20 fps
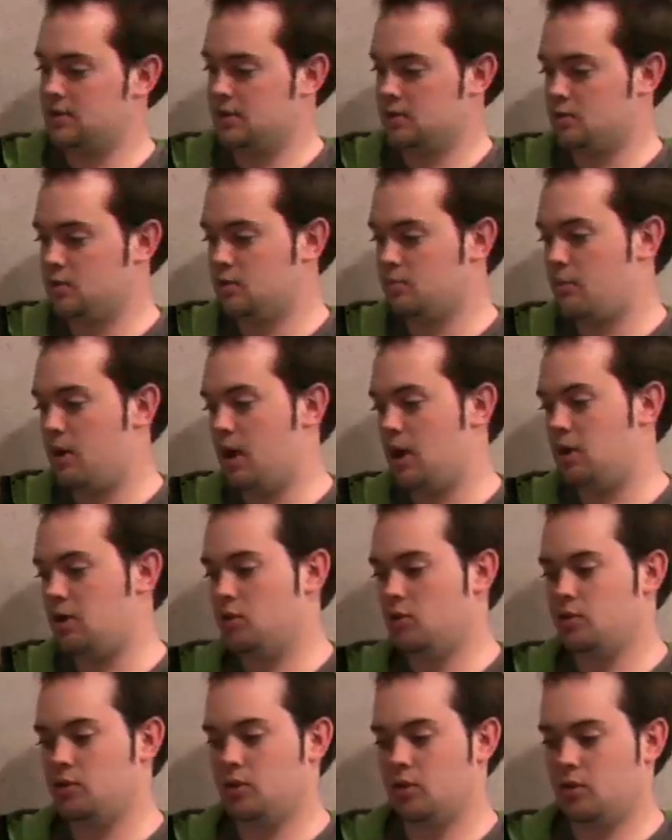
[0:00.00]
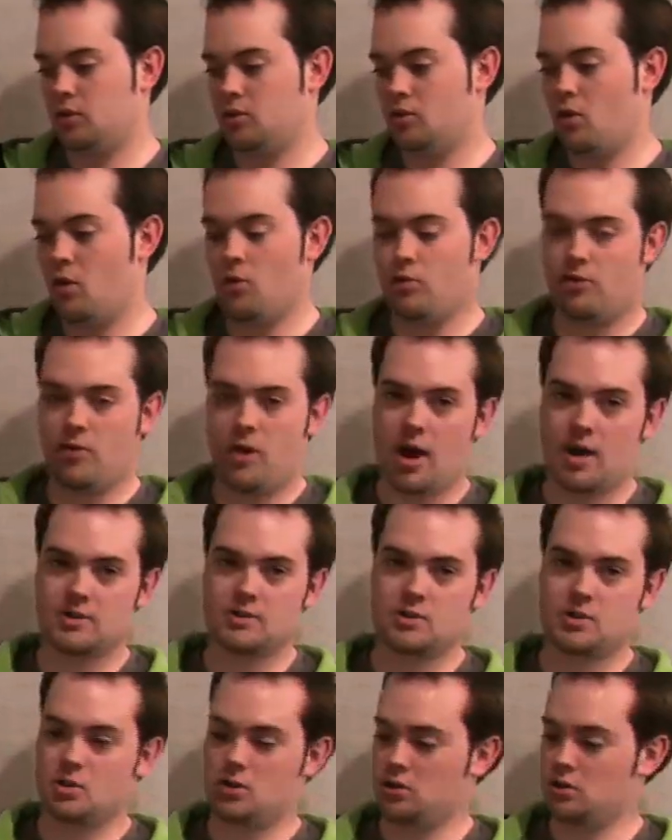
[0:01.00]
This was made using no
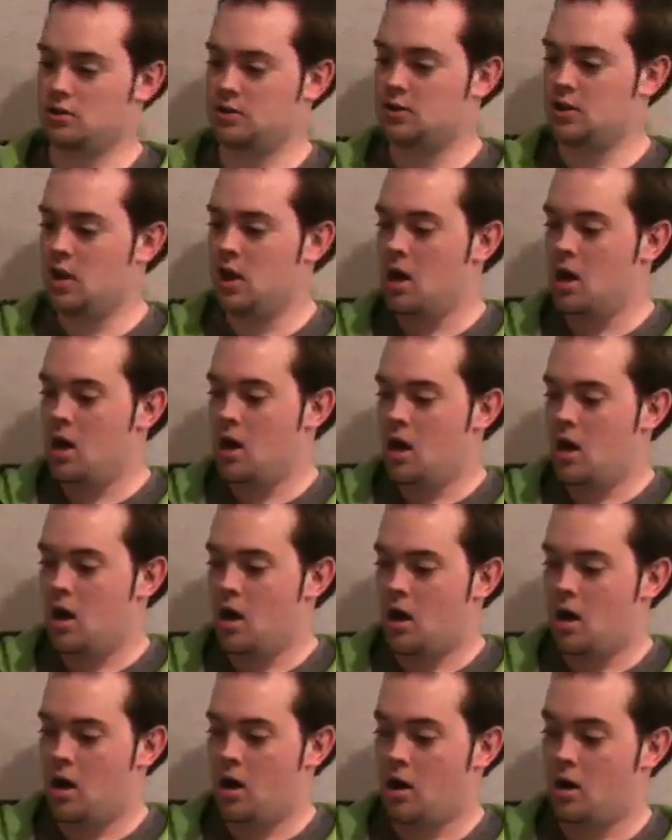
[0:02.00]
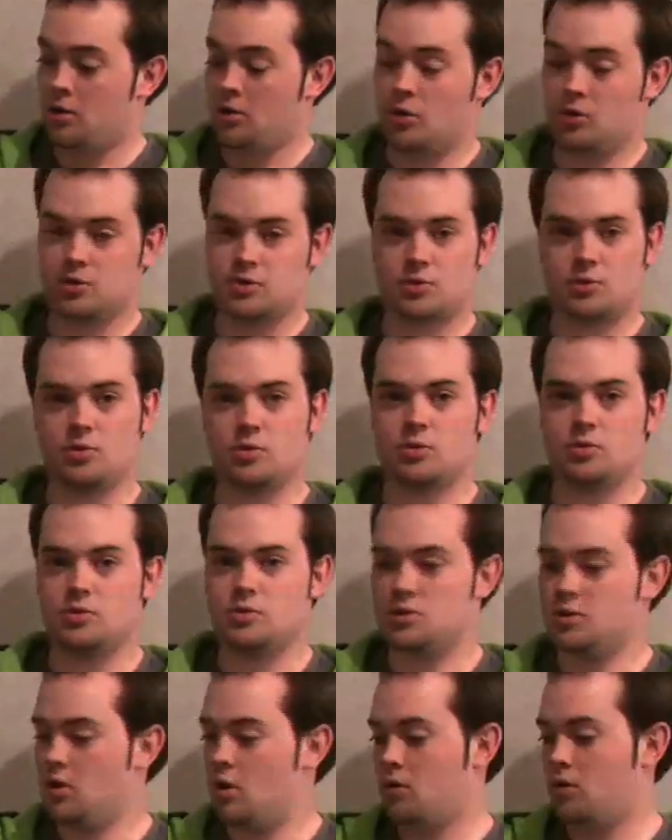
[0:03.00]
fasteners, uh, no
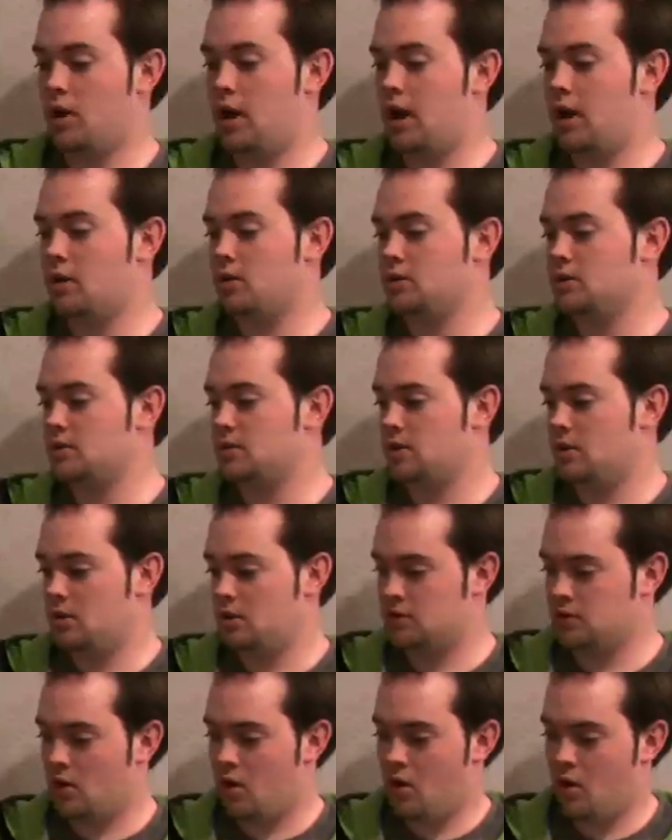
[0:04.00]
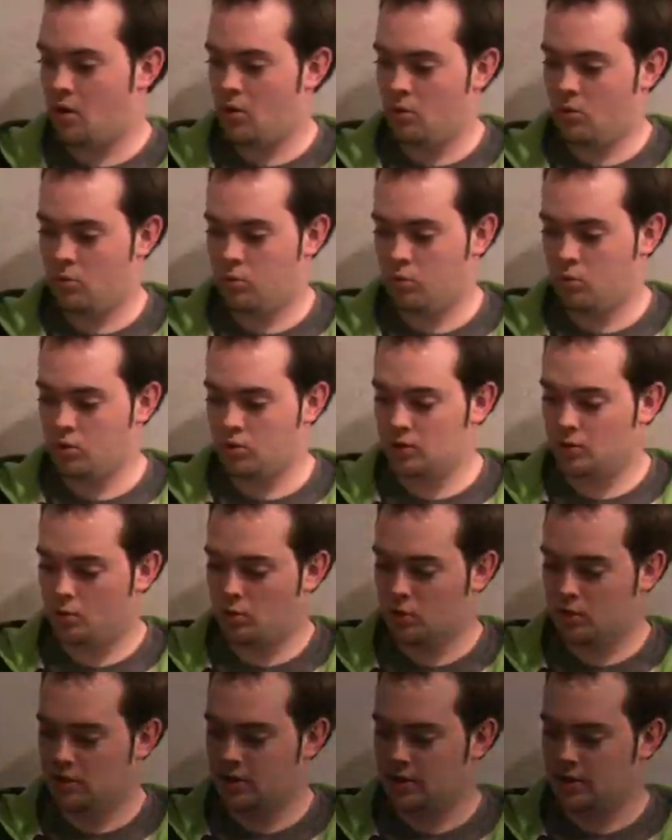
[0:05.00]
screws, no nails. It's all wood-to-wood